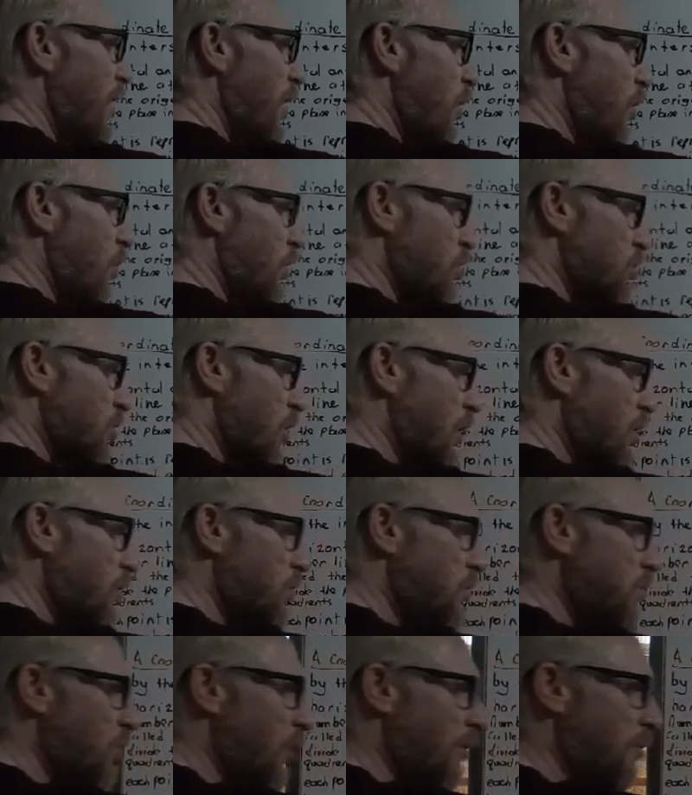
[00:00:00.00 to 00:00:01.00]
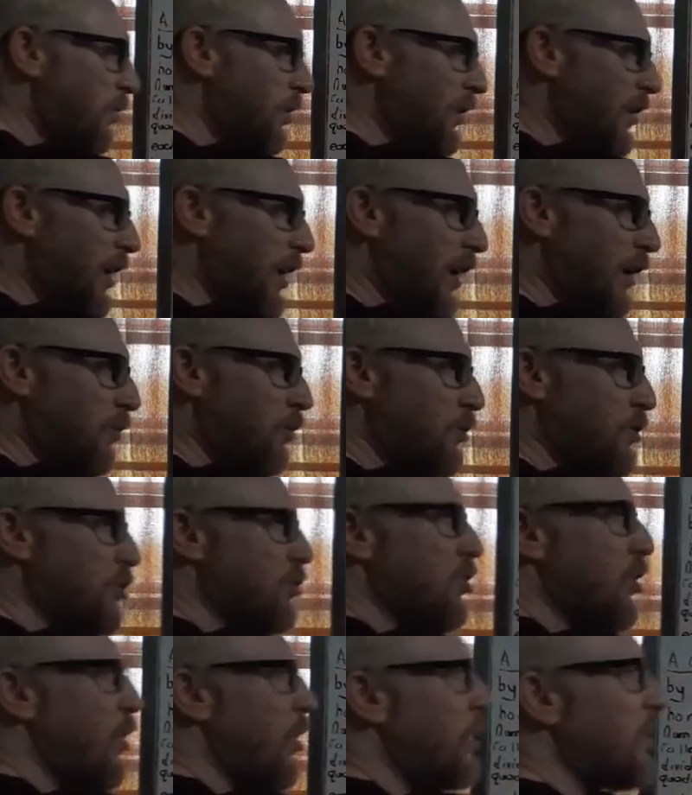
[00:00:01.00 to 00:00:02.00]
a horizontal number line, which is
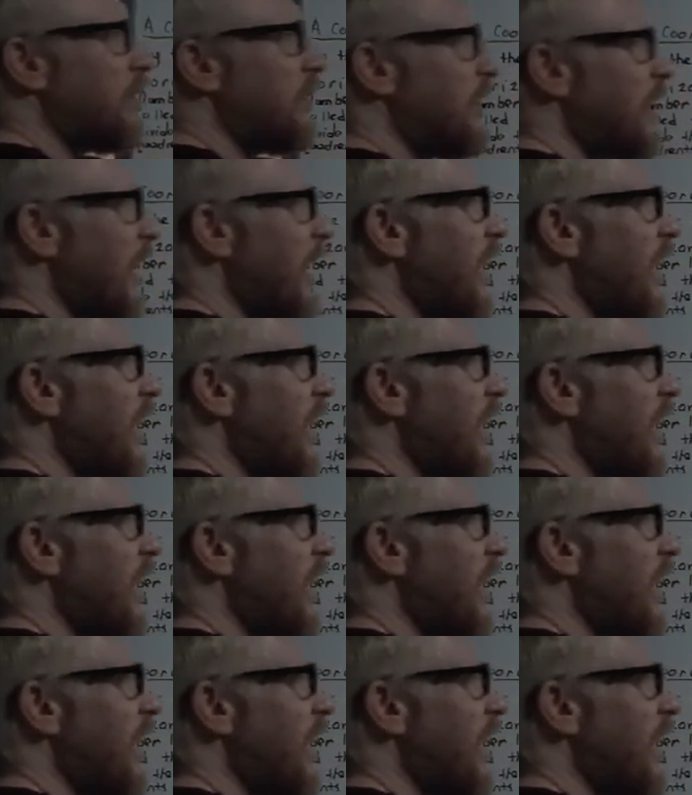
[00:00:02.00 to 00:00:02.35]
called the